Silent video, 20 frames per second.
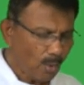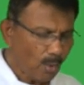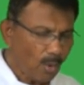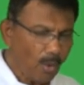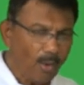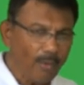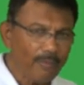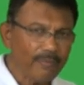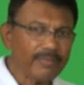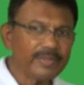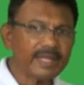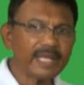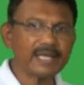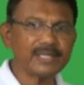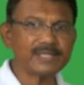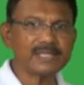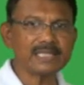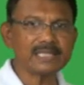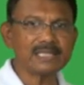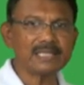On
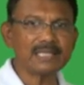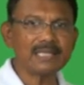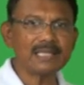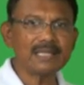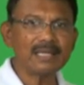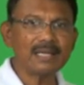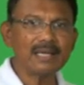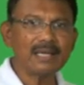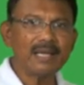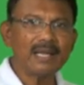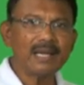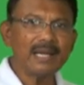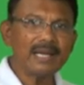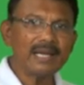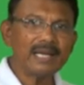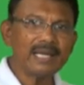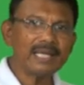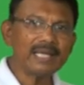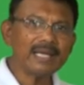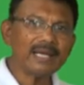his,
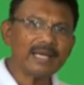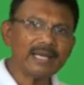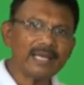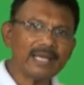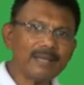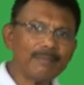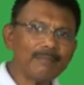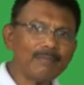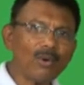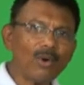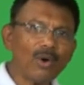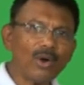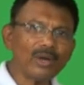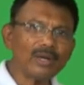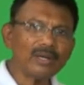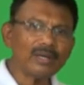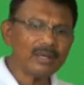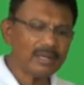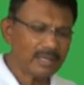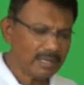near him,
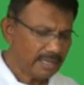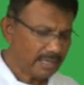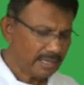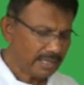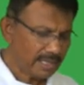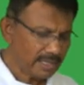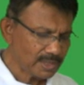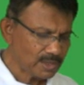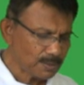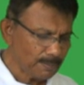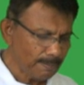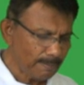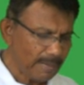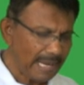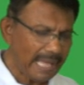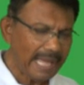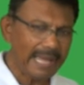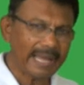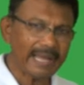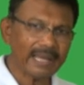on his
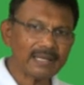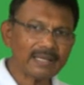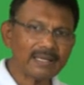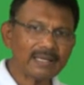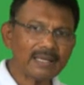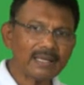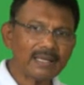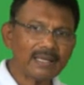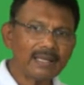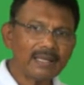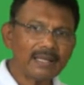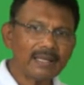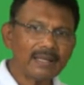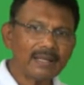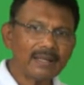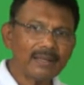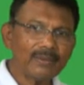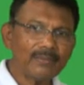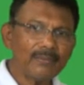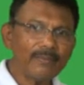blank.
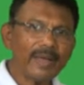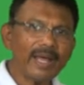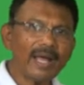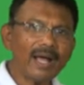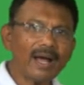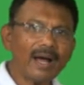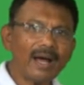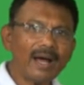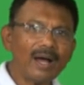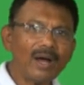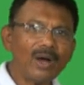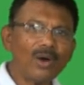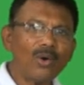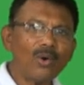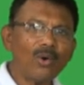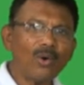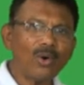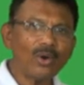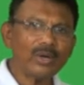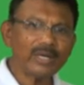Where?
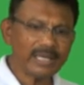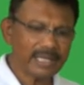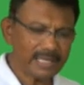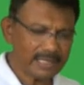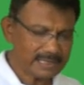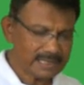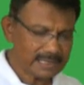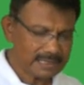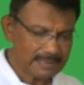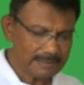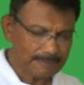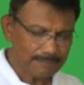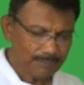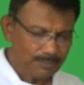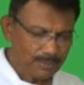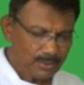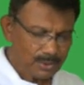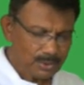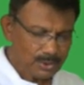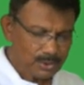On his.
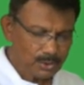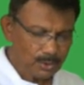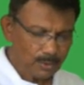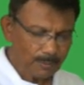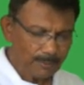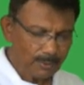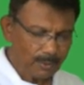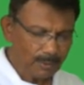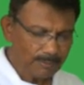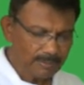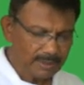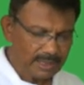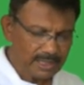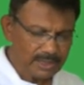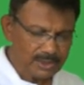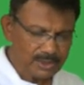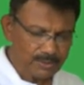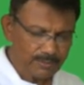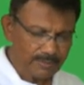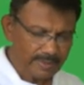So from
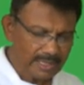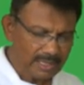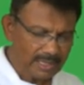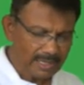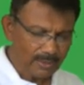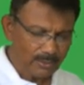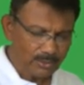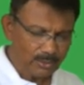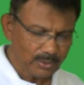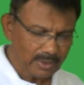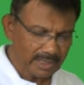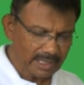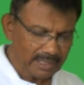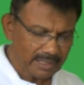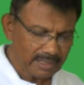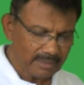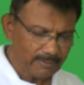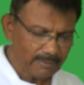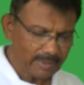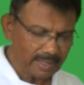this we will have to
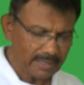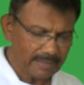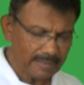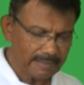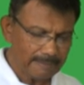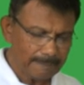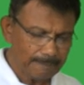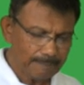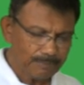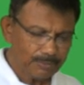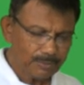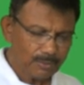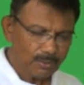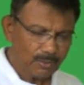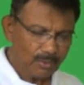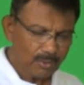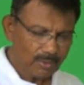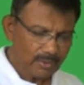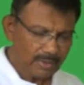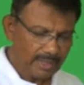take a word.
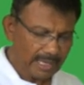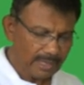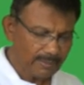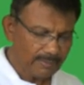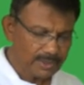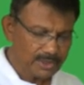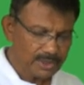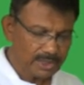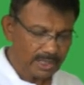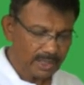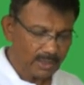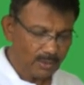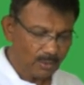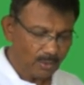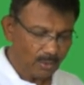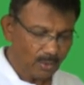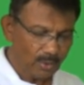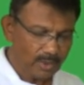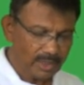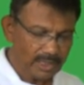Can we say
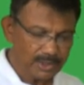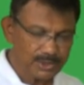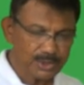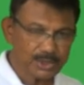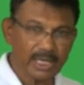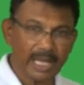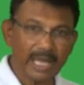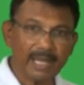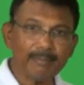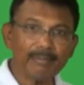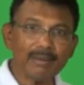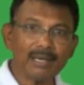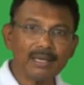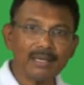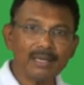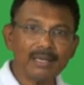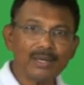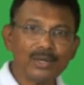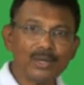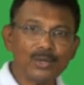on his
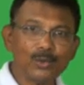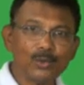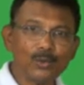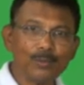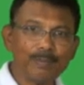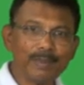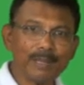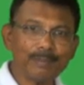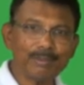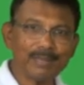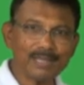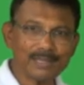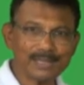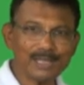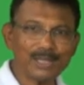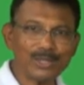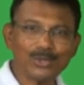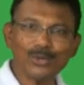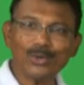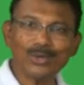table? Do people
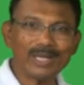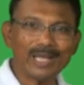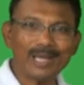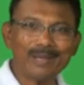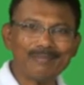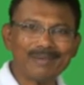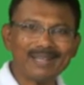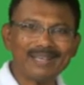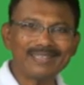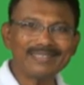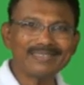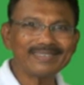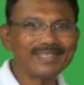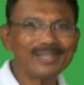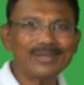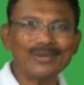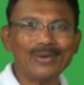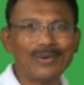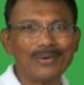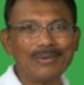sit on table?
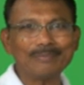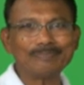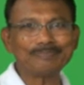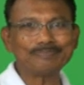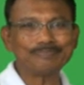No.